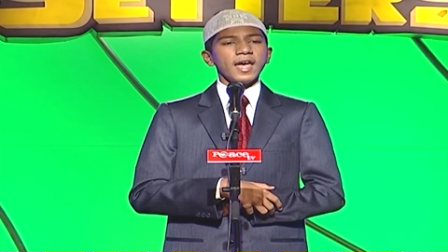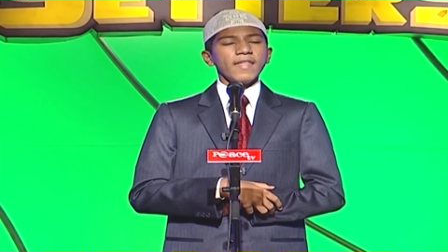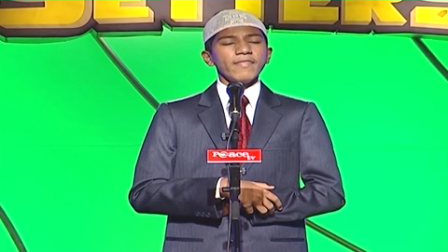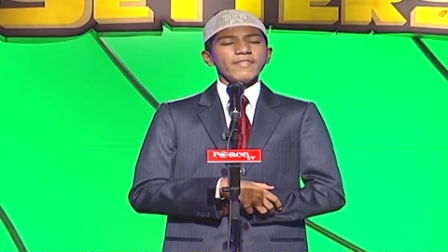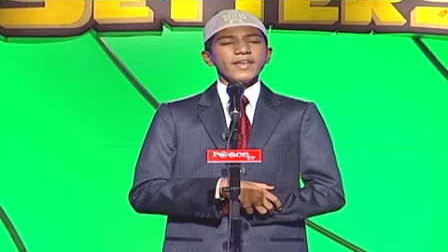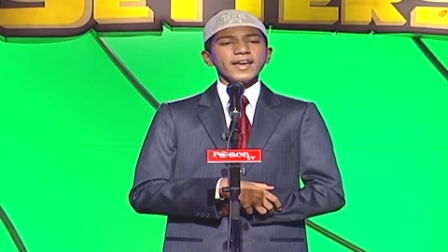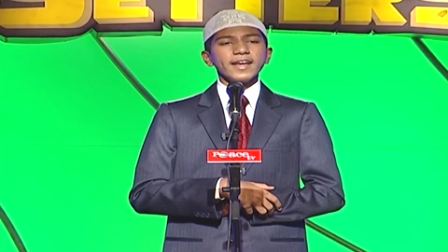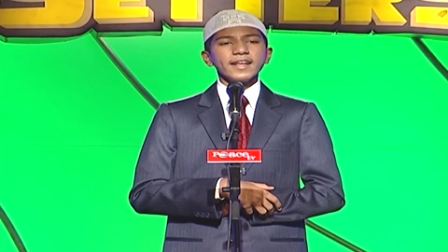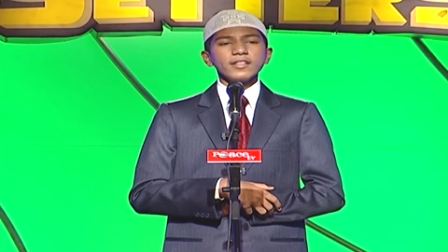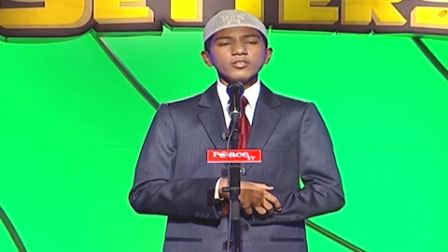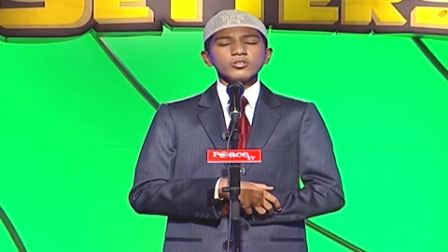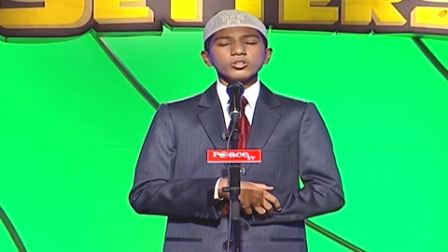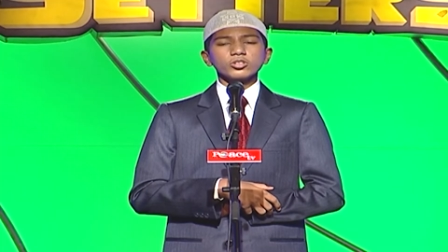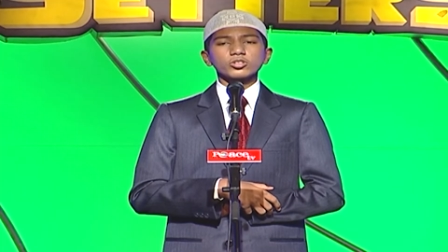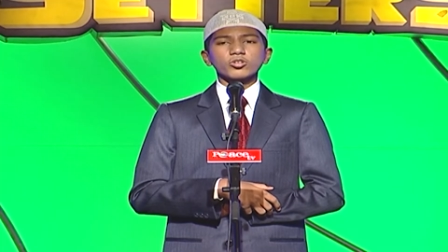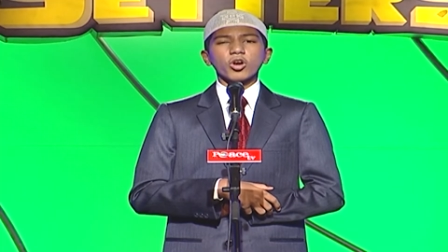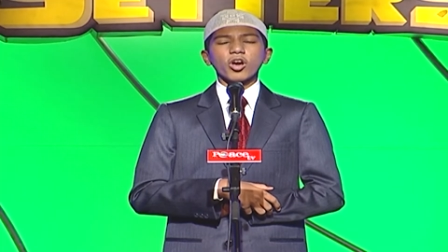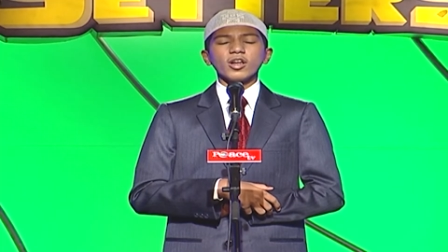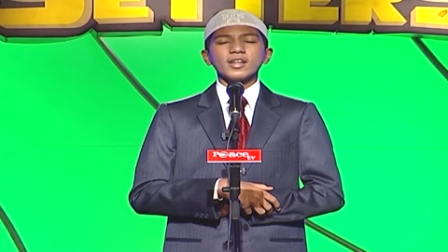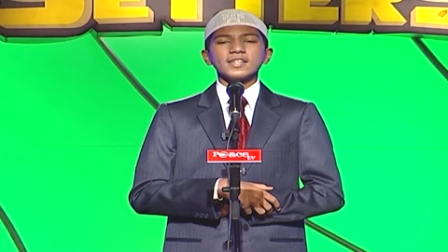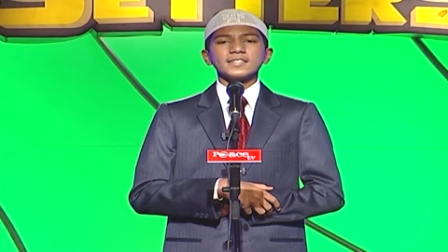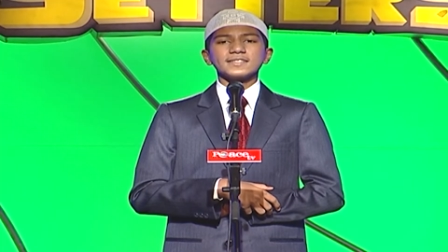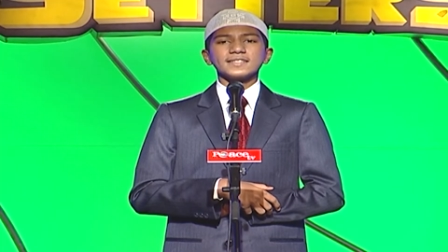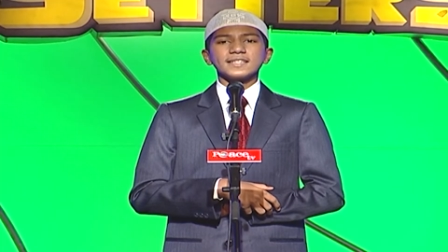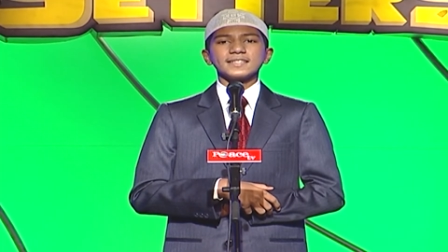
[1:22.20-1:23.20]
The Hindu
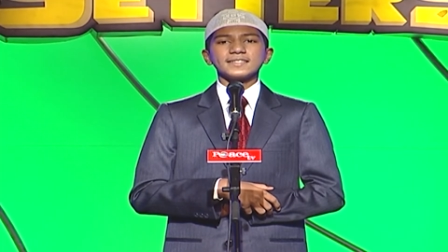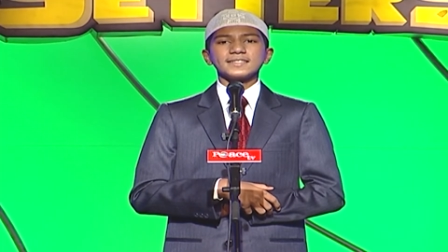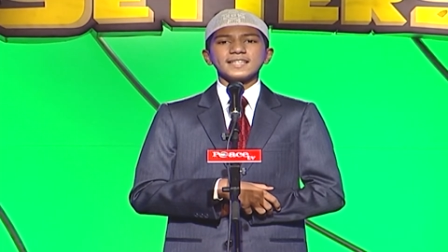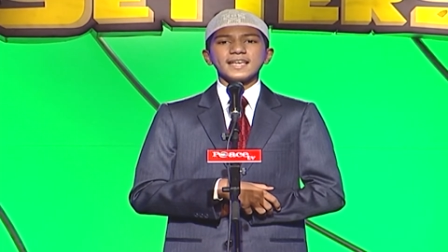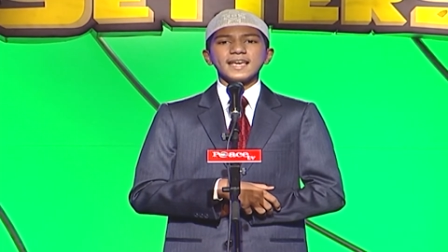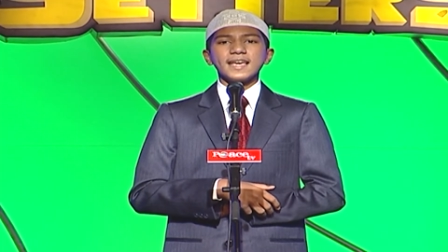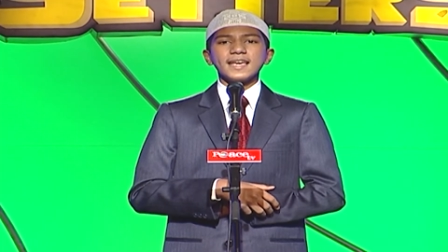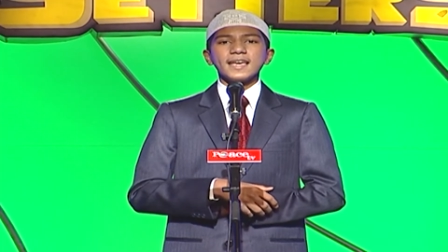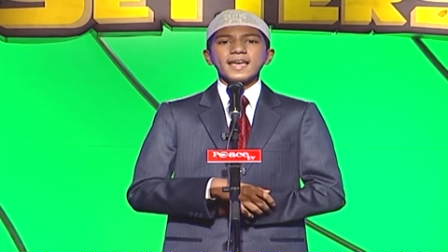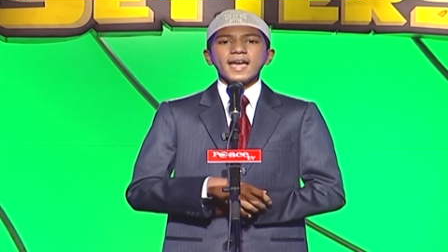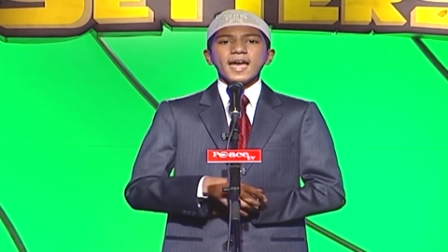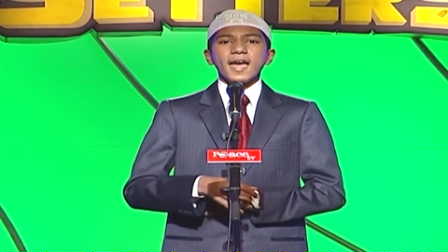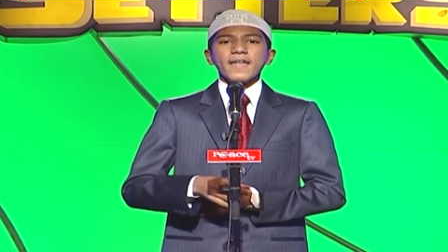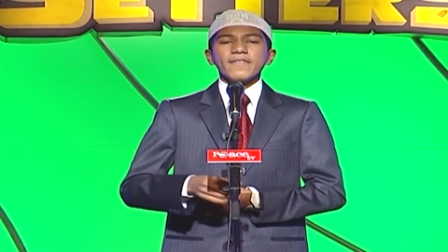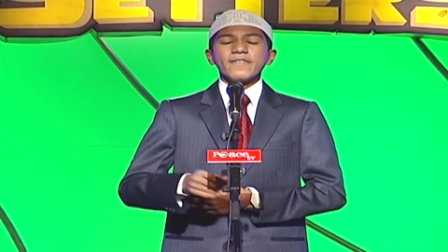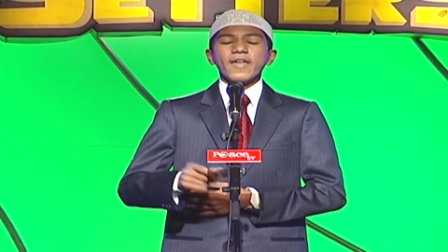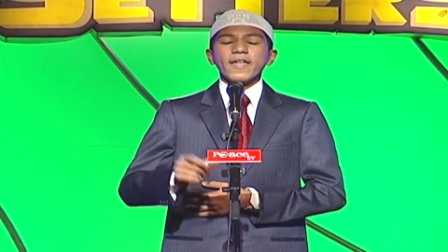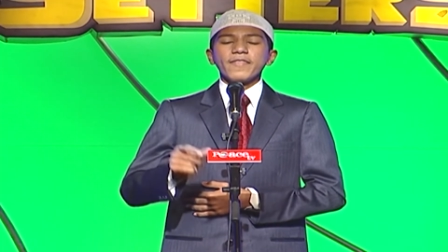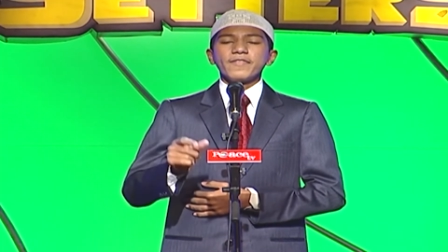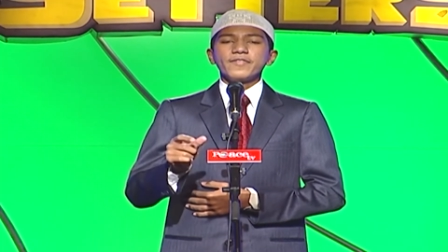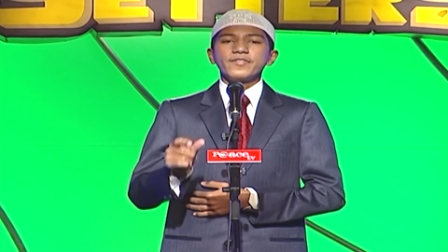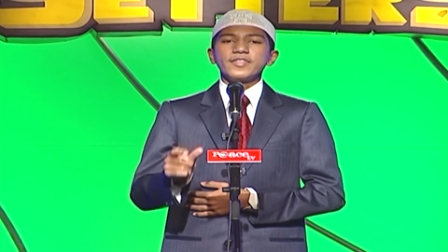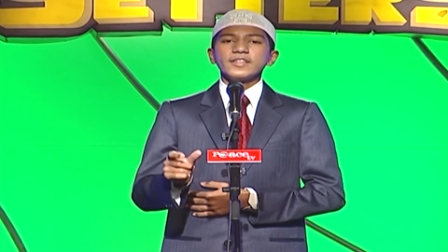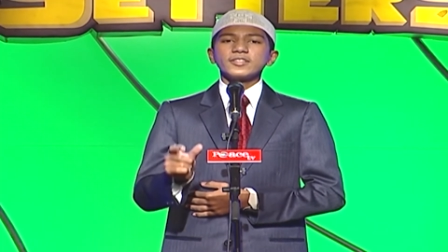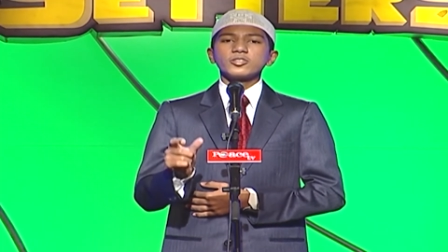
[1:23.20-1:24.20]
scholars, they say
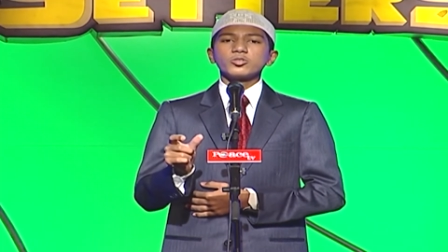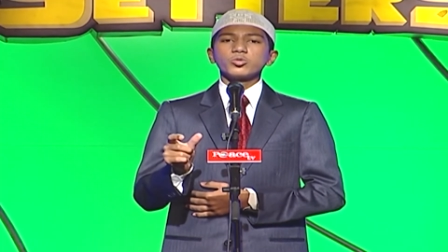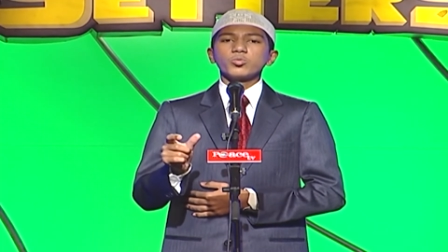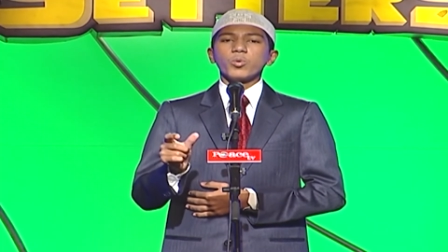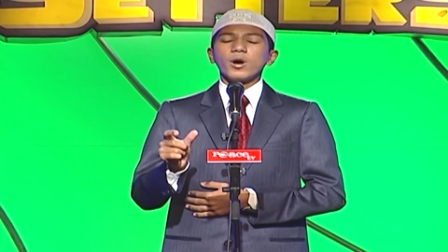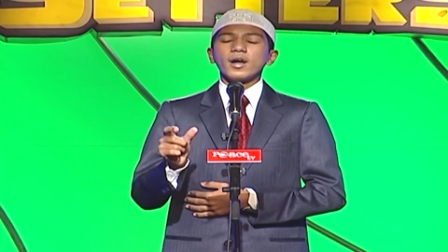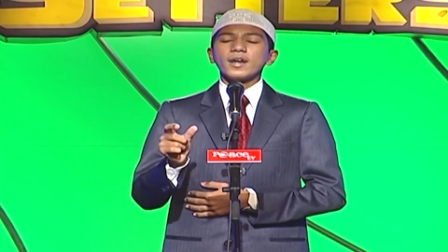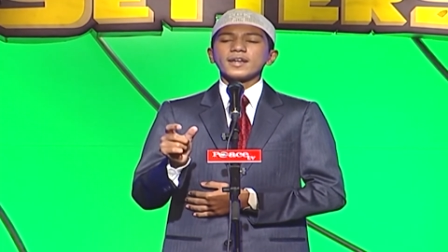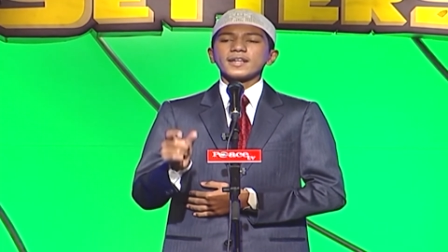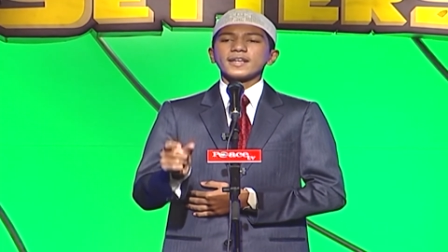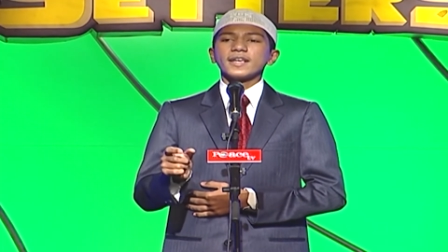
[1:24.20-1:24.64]
that this word